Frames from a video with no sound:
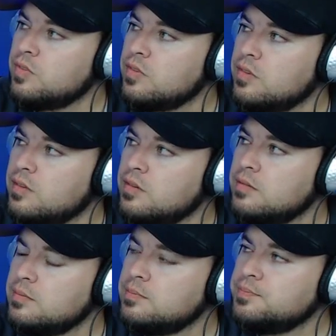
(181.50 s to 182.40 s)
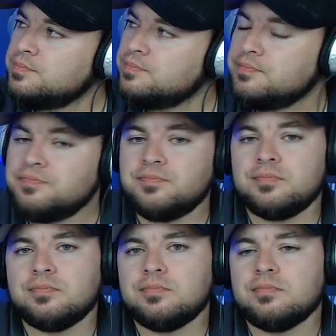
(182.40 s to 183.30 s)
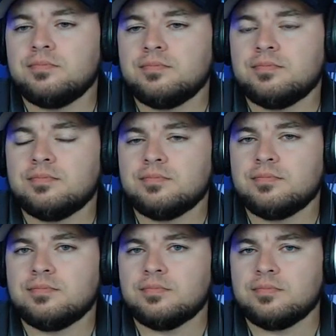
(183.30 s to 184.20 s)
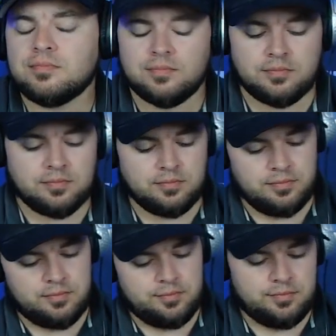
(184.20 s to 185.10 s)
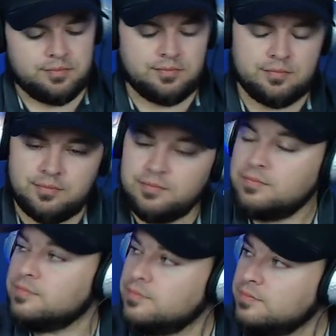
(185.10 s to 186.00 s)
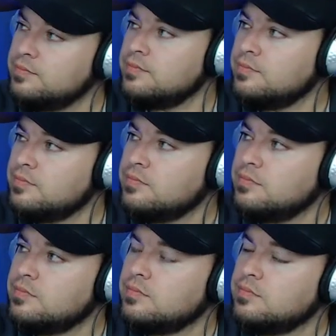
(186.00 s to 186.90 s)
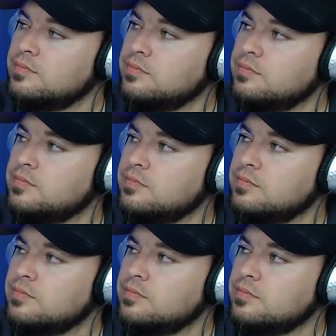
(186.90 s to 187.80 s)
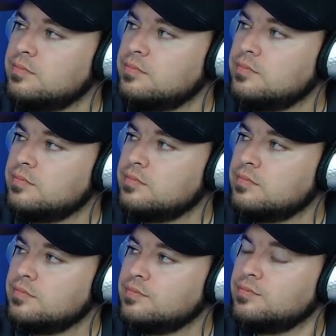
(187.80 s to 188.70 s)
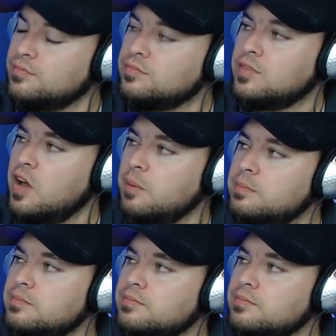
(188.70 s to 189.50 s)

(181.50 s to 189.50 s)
No words are spoken by the person on screen.